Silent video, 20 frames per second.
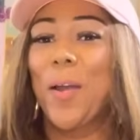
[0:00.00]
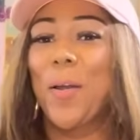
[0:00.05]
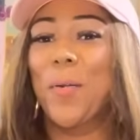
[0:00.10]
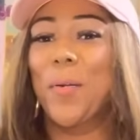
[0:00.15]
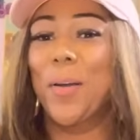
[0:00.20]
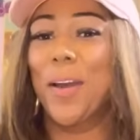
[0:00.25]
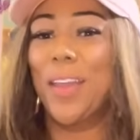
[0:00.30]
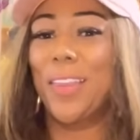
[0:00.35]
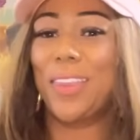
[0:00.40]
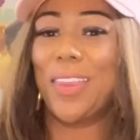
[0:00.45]

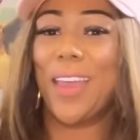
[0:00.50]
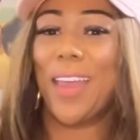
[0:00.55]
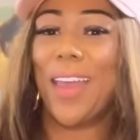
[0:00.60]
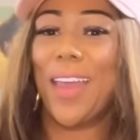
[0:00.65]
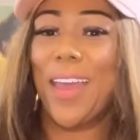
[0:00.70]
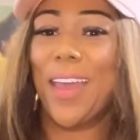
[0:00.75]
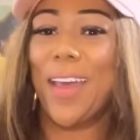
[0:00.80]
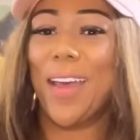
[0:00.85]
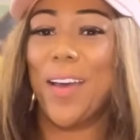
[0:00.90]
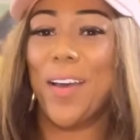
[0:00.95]
What the
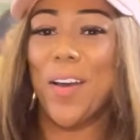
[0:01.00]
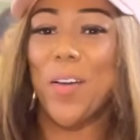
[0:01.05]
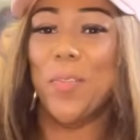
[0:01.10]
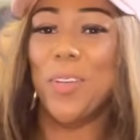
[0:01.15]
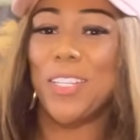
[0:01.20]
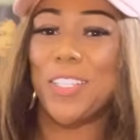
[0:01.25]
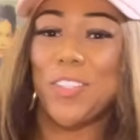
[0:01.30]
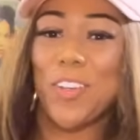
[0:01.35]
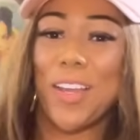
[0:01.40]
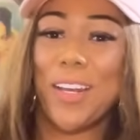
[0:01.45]
hell?
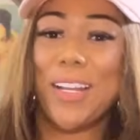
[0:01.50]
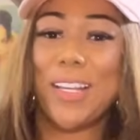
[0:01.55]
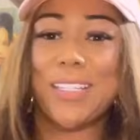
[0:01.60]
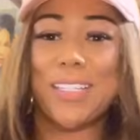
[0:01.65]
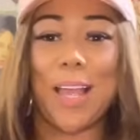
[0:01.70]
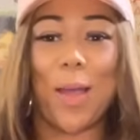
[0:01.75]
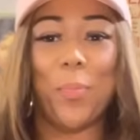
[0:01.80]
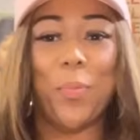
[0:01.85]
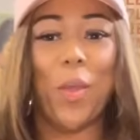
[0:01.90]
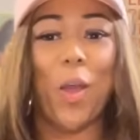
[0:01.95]
What's trying to
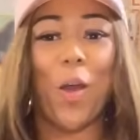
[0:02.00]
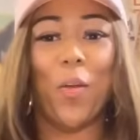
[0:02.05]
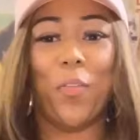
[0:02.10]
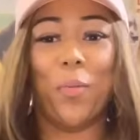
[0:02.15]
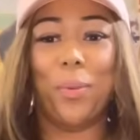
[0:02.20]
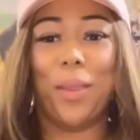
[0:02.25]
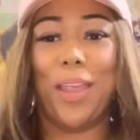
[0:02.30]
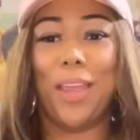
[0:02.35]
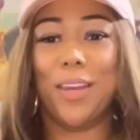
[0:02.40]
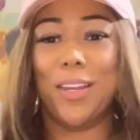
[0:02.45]
stop y'all
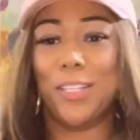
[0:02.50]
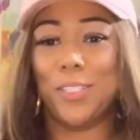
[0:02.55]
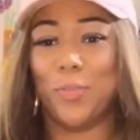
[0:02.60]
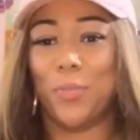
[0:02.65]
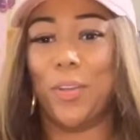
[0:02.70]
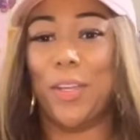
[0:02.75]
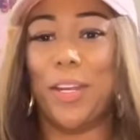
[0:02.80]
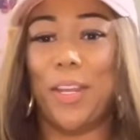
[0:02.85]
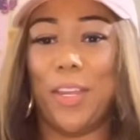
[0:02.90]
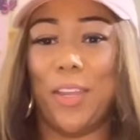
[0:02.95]
from getting this
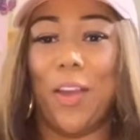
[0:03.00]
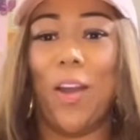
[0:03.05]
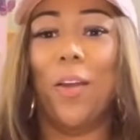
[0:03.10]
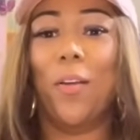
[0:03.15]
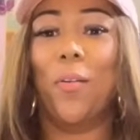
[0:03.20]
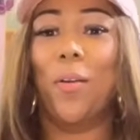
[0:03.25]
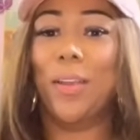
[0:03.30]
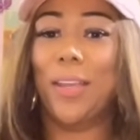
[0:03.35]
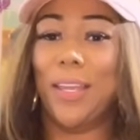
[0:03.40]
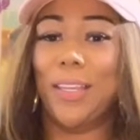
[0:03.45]
reading? Y'all
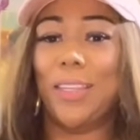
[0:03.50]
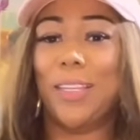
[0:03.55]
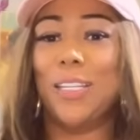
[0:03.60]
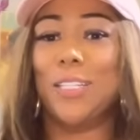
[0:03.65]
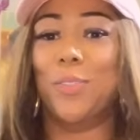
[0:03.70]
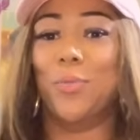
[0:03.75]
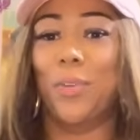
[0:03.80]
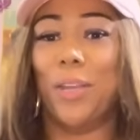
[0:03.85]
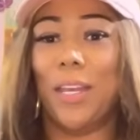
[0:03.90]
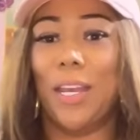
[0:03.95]
gonna get
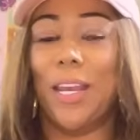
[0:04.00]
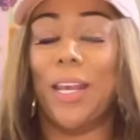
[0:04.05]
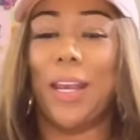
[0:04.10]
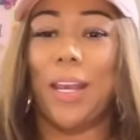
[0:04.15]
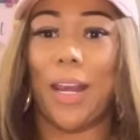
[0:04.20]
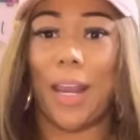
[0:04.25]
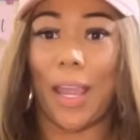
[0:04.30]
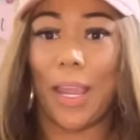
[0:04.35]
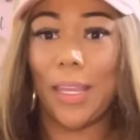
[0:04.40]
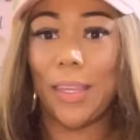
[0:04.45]
this reading
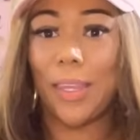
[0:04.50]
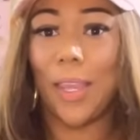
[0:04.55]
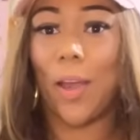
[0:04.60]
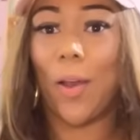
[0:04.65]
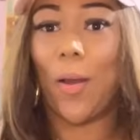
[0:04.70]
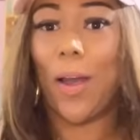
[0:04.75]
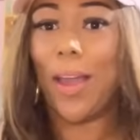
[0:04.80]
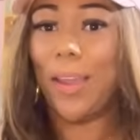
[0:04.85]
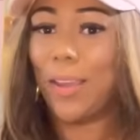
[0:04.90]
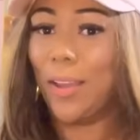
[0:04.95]
tonight
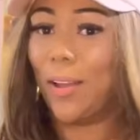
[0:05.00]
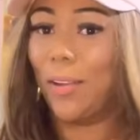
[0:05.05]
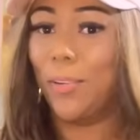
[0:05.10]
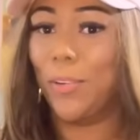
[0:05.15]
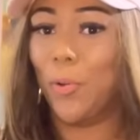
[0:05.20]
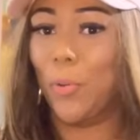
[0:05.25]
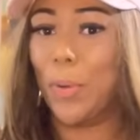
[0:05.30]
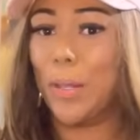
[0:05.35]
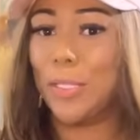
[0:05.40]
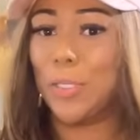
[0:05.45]
though. How y'all
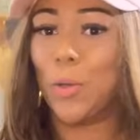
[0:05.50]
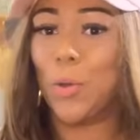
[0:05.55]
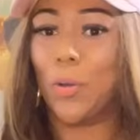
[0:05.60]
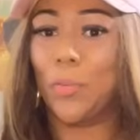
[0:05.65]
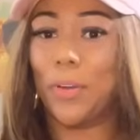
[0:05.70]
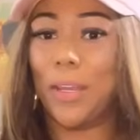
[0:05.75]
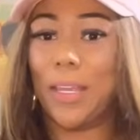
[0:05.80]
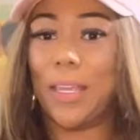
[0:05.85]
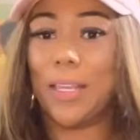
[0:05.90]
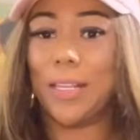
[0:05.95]
doing,
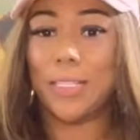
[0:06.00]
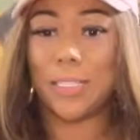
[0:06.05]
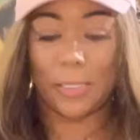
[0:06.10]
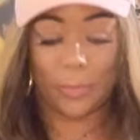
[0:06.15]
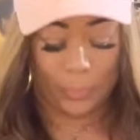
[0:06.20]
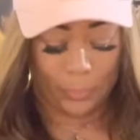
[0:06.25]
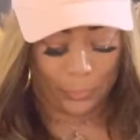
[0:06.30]
Taurians?